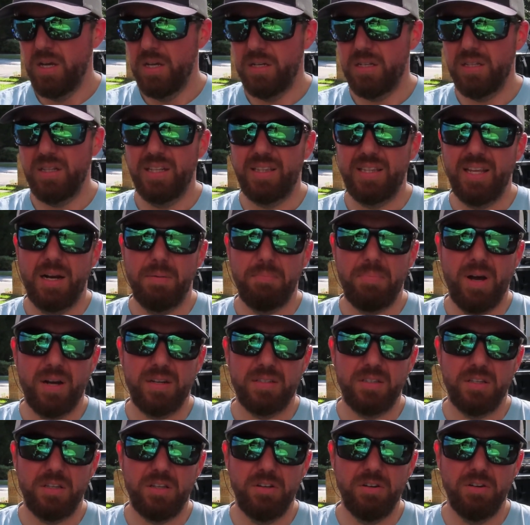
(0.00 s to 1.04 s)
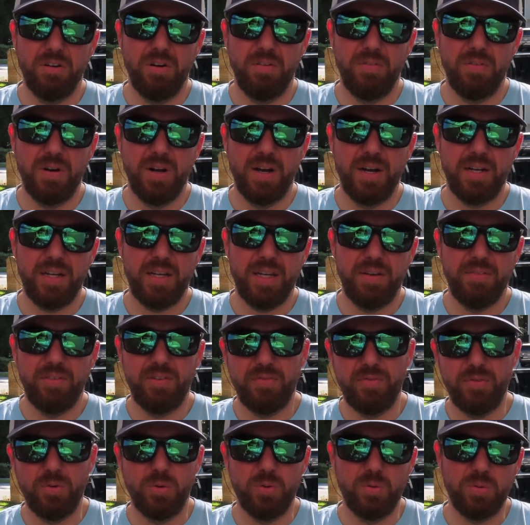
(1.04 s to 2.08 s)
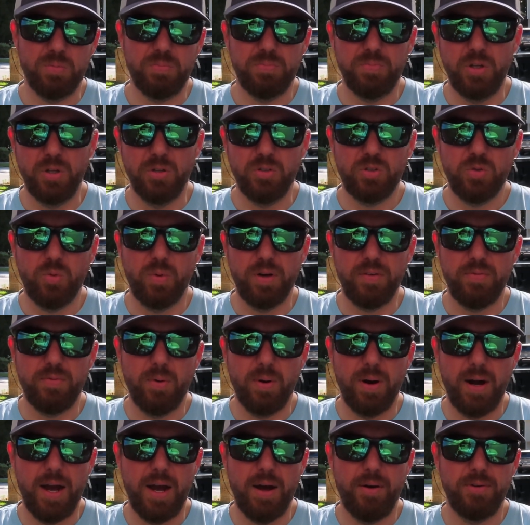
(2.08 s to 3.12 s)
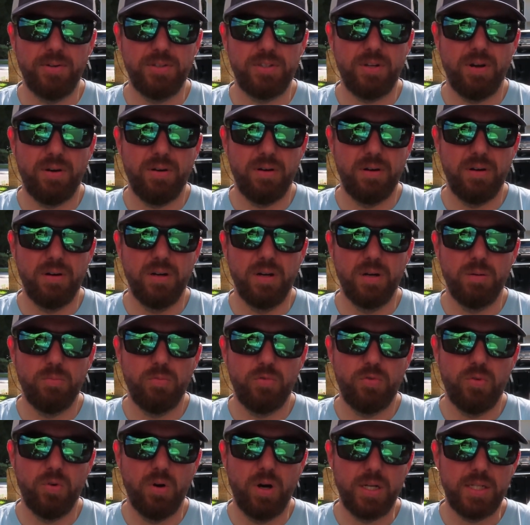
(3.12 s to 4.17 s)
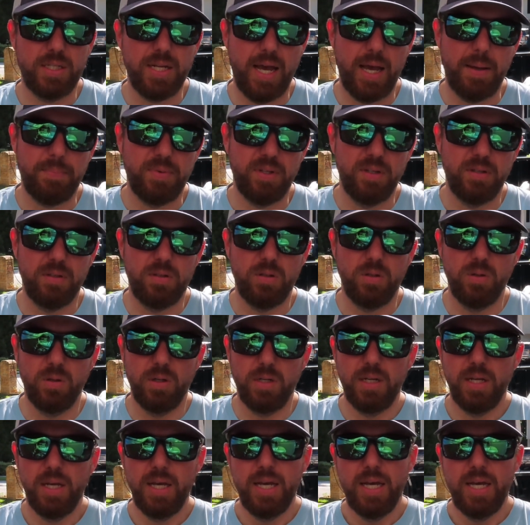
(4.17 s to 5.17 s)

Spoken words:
to let that epoxy cure overnight and give it a full 24 hours to harden up before I tapped into it.